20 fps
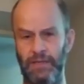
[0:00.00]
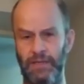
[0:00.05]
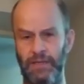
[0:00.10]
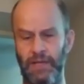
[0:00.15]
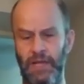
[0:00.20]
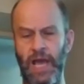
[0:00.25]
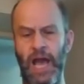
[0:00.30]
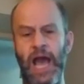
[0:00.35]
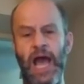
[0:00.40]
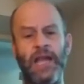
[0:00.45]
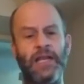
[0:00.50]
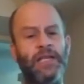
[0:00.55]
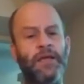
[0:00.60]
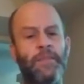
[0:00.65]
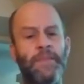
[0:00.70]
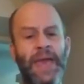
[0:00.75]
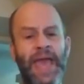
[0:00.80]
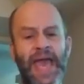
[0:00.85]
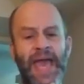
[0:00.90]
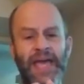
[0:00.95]
God
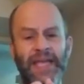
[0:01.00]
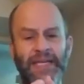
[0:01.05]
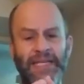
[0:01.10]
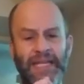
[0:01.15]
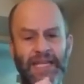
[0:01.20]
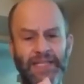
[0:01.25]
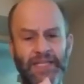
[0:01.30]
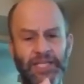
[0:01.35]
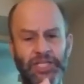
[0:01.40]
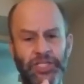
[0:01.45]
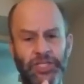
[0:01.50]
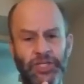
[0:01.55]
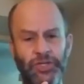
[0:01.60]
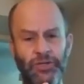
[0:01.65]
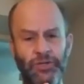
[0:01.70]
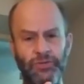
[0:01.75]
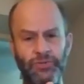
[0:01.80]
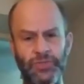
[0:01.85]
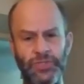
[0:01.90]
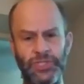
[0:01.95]
commanded the
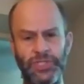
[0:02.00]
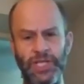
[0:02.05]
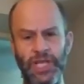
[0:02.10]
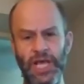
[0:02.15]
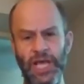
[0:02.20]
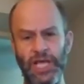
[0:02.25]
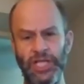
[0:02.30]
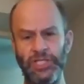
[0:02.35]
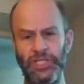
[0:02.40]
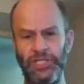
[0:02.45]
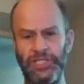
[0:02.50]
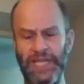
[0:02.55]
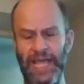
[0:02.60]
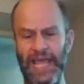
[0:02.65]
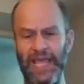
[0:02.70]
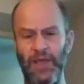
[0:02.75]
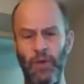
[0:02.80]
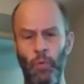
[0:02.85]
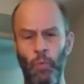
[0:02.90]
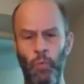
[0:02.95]
Jews to
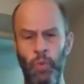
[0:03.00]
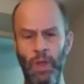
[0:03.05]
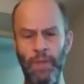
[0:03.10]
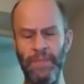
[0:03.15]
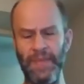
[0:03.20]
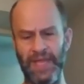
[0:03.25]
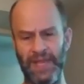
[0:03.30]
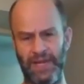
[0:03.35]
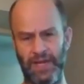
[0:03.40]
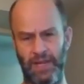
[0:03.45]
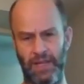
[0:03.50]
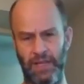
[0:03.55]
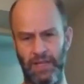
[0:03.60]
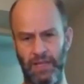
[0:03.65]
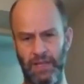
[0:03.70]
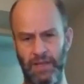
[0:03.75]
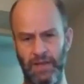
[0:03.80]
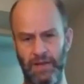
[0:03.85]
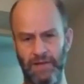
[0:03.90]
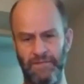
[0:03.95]
take women
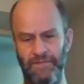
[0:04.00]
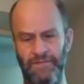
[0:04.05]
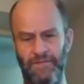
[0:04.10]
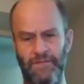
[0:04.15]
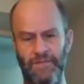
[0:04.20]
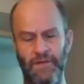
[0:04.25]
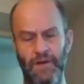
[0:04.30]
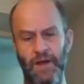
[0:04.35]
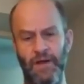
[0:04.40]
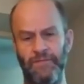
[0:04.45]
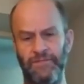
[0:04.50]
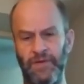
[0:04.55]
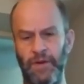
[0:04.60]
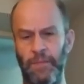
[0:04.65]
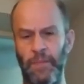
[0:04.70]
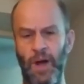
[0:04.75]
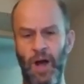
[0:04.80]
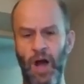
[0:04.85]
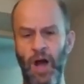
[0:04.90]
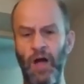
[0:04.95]

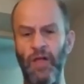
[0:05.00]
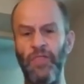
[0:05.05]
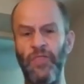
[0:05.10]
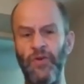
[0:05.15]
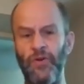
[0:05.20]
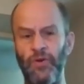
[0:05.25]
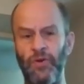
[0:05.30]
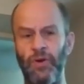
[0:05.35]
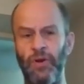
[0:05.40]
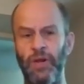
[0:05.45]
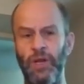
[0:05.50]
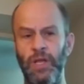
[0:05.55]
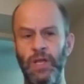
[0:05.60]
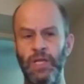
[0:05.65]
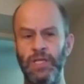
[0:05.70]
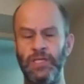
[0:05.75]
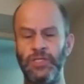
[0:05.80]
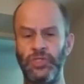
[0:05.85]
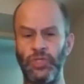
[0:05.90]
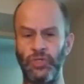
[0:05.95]
from other
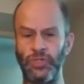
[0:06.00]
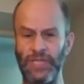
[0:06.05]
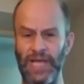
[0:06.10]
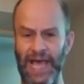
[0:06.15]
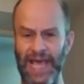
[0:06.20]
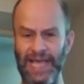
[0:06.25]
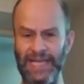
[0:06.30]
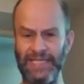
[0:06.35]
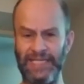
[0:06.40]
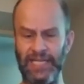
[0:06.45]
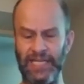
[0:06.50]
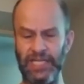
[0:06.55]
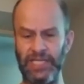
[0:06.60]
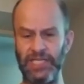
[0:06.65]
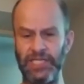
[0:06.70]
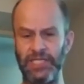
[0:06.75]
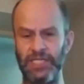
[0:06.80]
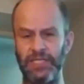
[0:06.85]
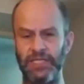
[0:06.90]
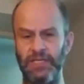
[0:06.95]

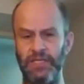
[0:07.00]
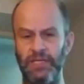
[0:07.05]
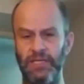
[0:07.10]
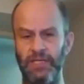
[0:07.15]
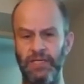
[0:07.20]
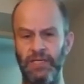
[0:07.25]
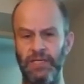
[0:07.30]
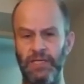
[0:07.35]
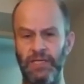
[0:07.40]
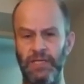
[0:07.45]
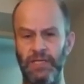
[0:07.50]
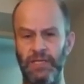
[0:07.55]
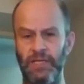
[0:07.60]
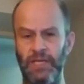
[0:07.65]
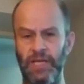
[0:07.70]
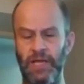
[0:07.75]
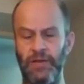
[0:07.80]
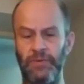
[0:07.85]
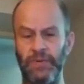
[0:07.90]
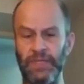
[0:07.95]
societies
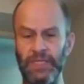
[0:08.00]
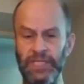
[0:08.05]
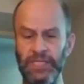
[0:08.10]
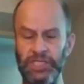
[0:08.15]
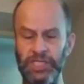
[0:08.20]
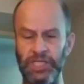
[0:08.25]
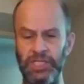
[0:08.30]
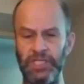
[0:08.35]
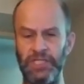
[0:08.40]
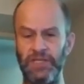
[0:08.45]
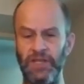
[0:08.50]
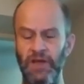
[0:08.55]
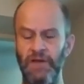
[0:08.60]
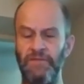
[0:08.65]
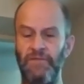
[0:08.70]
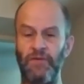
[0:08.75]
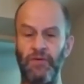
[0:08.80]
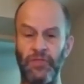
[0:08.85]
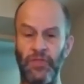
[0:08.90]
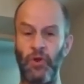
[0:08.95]
and religions
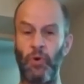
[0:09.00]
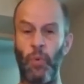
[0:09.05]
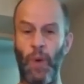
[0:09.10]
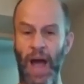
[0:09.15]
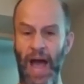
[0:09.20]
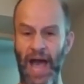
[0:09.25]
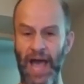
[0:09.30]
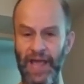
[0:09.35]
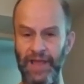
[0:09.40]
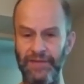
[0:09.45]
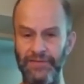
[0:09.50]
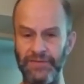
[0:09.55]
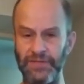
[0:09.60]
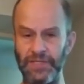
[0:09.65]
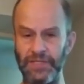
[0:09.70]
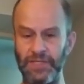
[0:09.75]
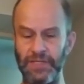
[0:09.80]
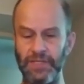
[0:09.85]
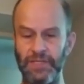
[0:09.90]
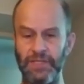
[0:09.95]
for their
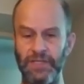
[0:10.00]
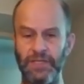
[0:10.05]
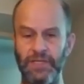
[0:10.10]
wives.